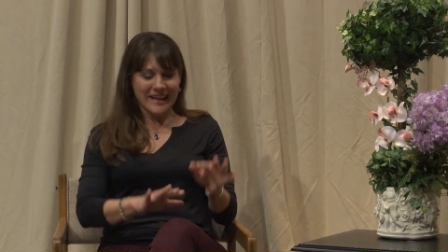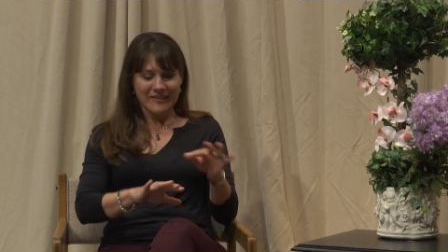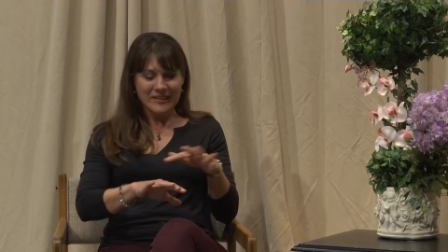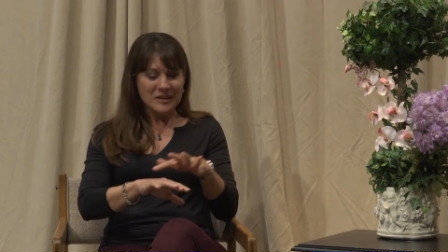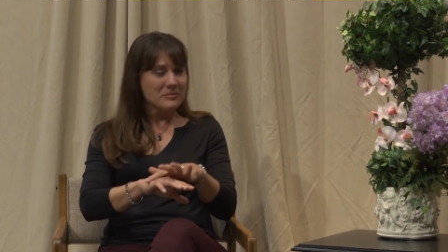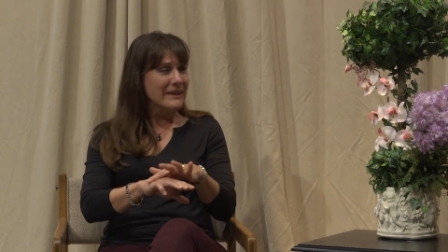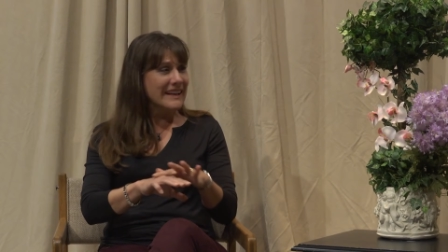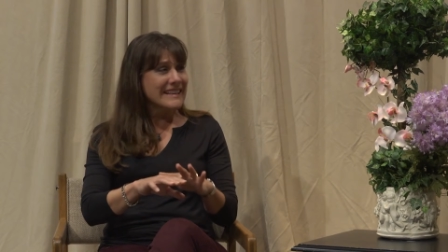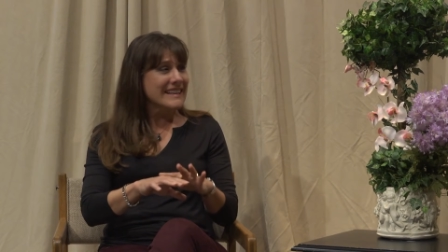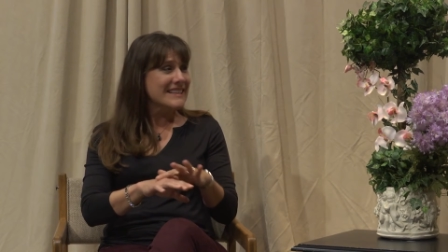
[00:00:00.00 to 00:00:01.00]
have little
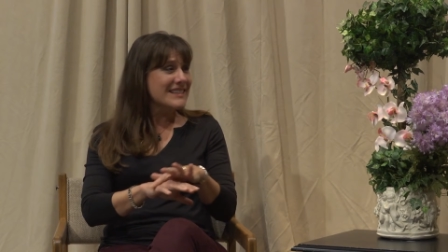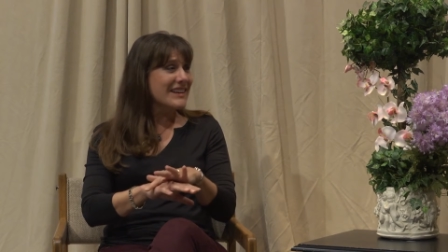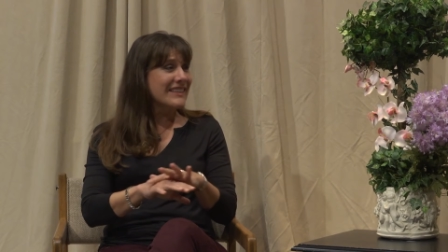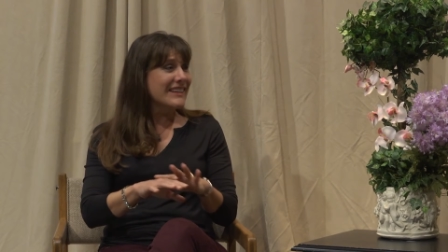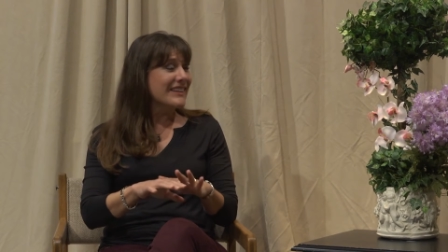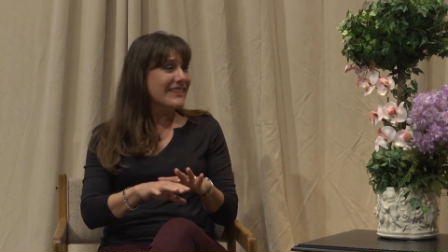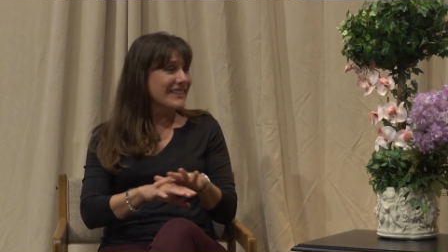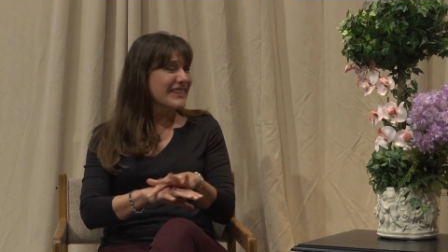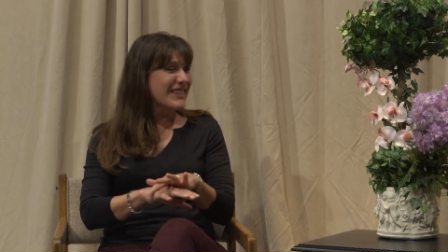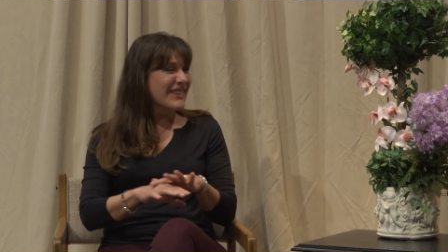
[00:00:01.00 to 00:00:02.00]
Band-Aids on there,
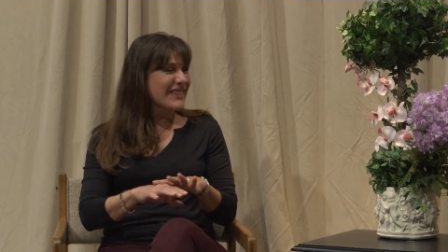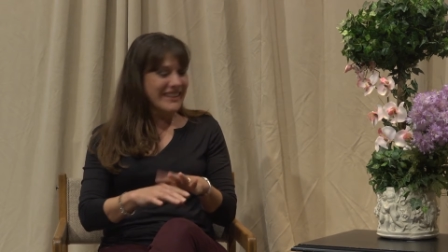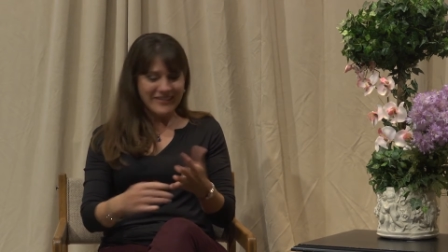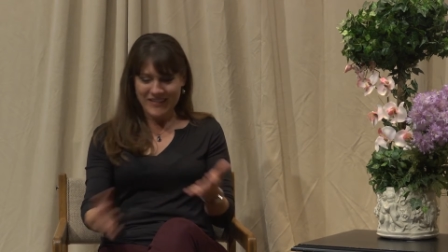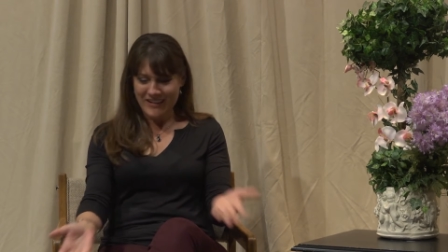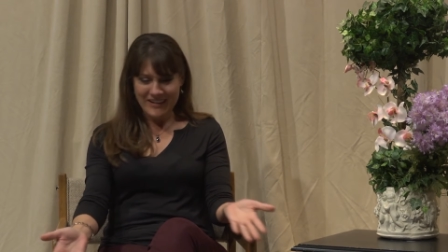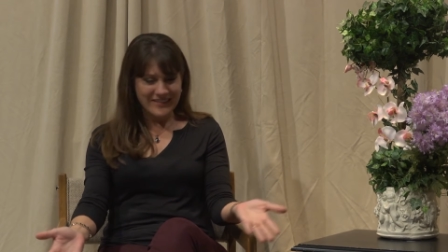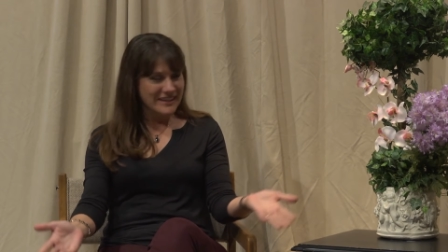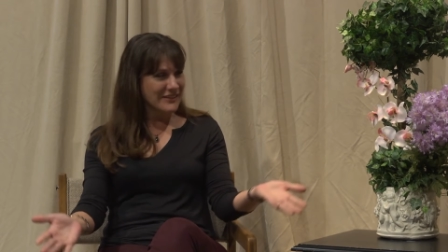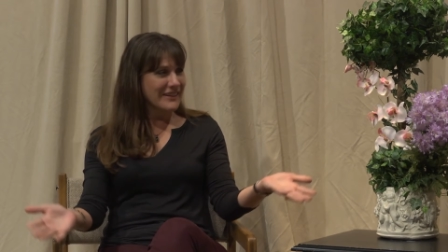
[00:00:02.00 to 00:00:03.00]
and they fall
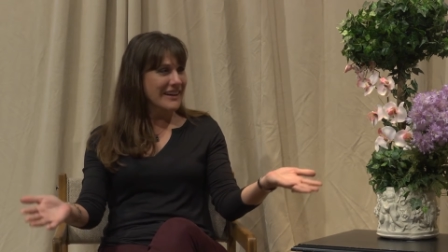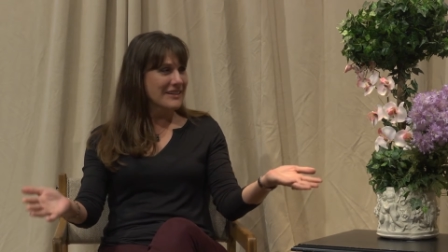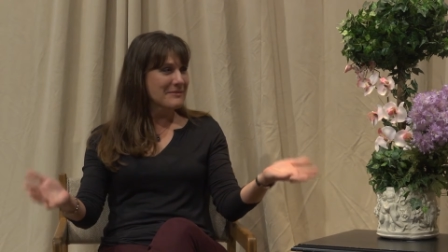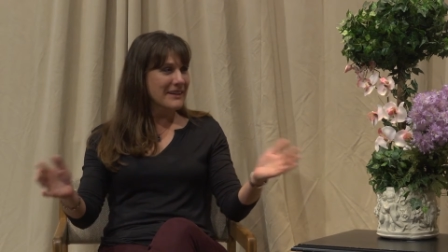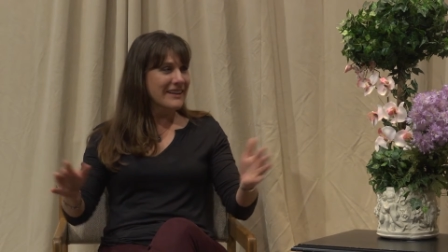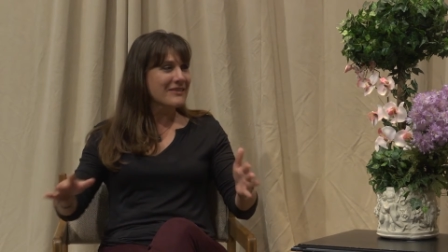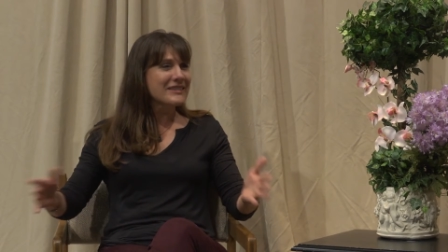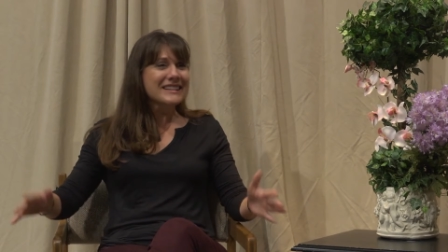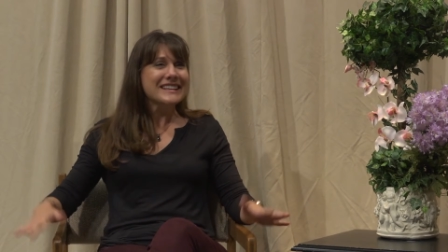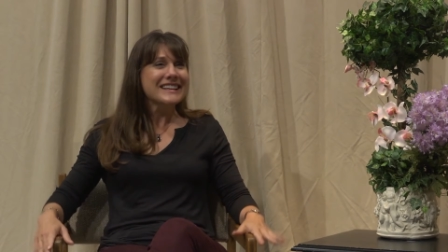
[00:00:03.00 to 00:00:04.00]
off on the ground, I'm like,
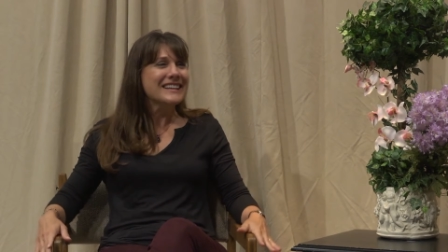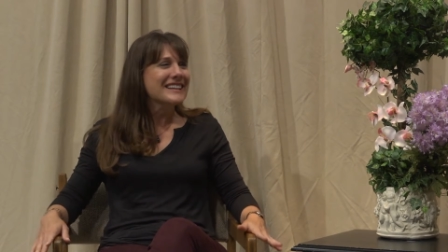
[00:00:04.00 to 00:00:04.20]
really?